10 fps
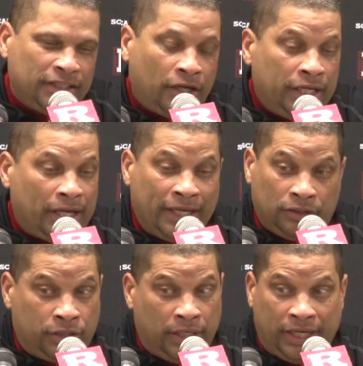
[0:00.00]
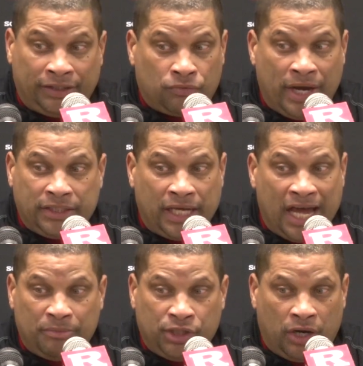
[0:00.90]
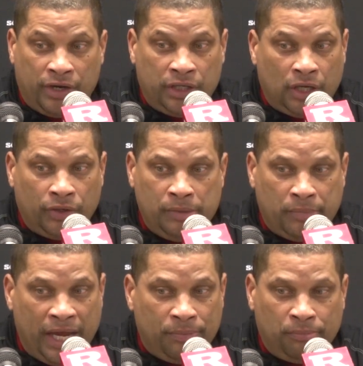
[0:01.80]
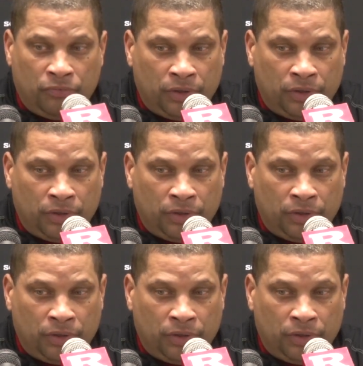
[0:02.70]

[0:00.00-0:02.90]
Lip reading: Again, at the right time, Jerry, you know, he made